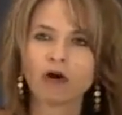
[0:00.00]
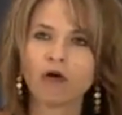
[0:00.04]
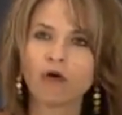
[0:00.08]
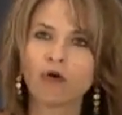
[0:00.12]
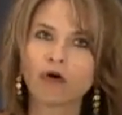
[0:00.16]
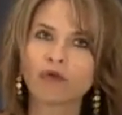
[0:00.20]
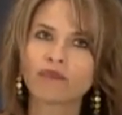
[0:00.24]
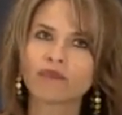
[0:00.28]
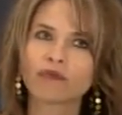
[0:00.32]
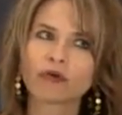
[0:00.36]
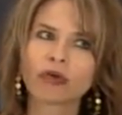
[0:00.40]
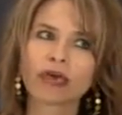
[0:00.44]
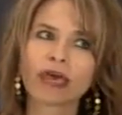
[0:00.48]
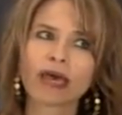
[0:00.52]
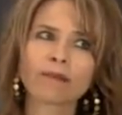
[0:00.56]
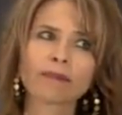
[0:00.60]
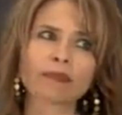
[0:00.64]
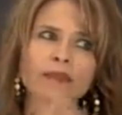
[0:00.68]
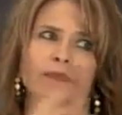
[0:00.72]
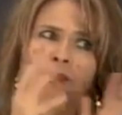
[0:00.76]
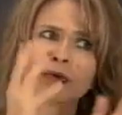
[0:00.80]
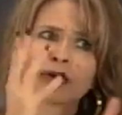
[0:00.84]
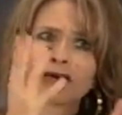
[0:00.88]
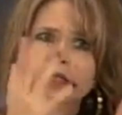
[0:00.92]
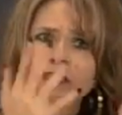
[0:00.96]
Or if you can't
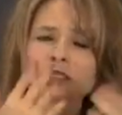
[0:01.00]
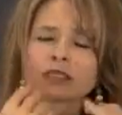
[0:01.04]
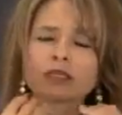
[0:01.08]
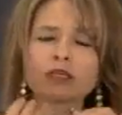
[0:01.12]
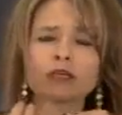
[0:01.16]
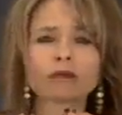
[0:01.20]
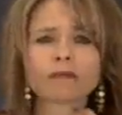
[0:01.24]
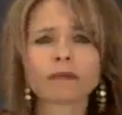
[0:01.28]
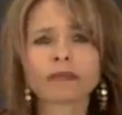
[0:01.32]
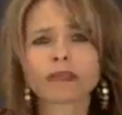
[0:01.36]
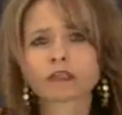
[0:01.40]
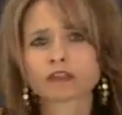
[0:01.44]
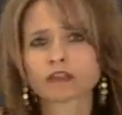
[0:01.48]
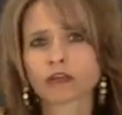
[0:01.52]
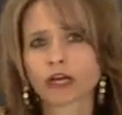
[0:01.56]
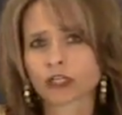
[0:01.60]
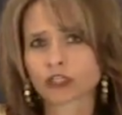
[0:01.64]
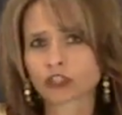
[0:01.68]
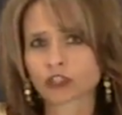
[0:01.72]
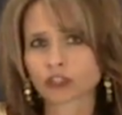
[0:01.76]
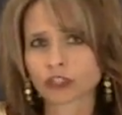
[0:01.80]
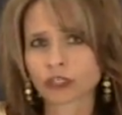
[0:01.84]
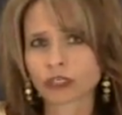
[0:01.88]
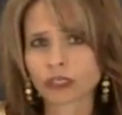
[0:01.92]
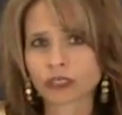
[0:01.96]
be the president, you can be the
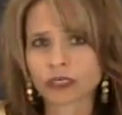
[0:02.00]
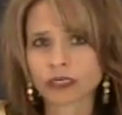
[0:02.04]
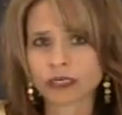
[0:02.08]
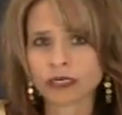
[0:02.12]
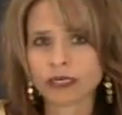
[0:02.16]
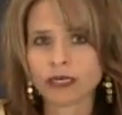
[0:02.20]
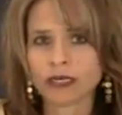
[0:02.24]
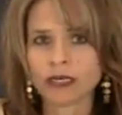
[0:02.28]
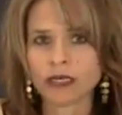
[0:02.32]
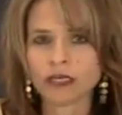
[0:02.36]
treasurer.